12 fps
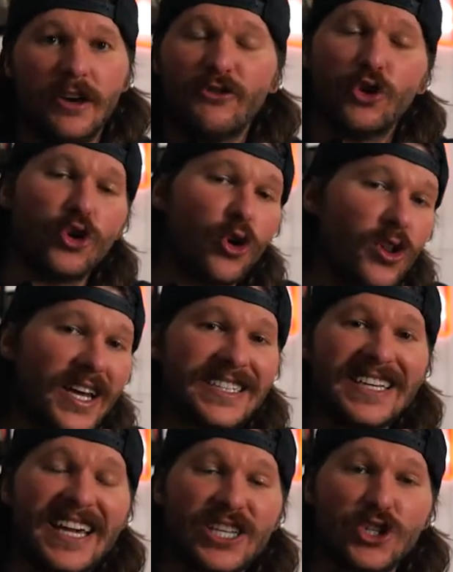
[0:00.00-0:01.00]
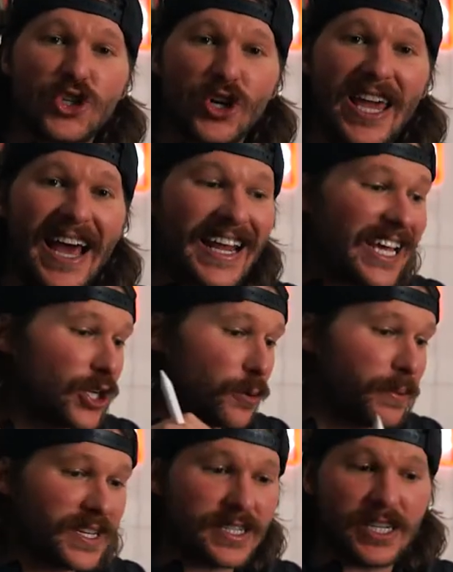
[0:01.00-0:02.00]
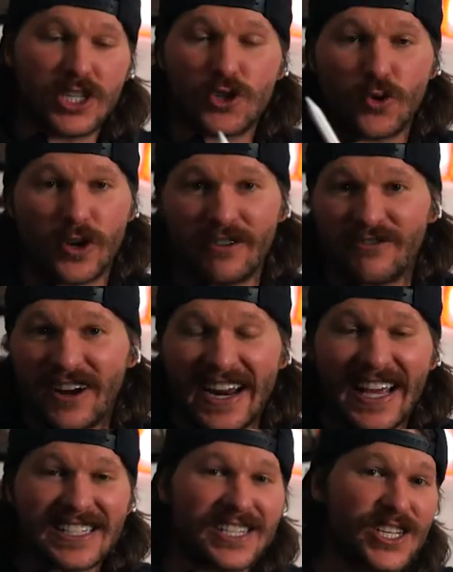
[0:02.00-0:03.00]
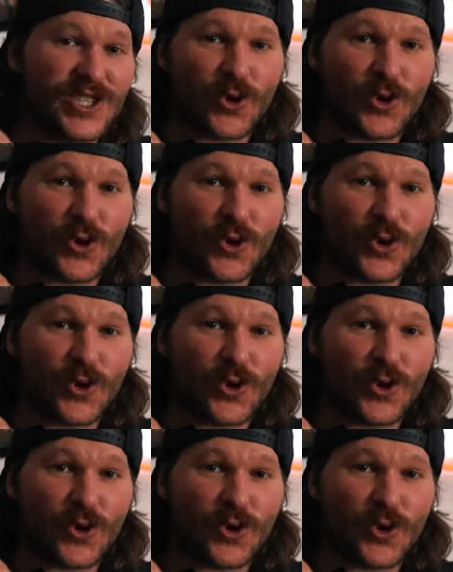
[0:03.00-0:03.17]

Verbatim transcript: If you don't like the answers you're getting in your business or your finances